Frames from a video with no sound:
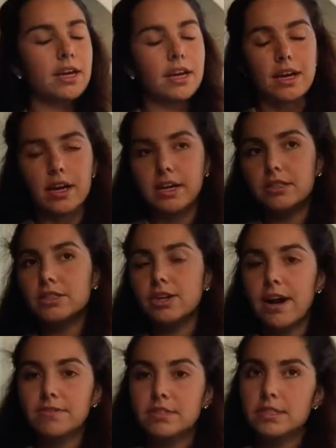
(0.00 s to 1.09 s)
And you
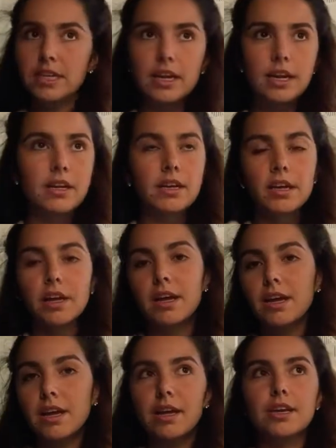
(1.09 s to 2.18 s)
have to take,
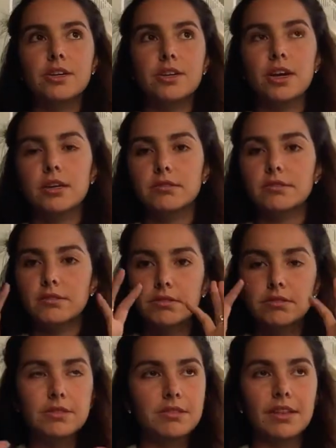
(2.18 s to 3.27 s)
you know,
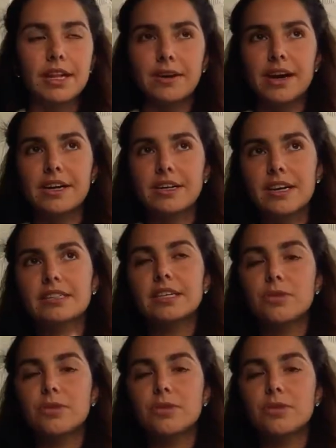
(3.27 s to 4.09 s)
like I guess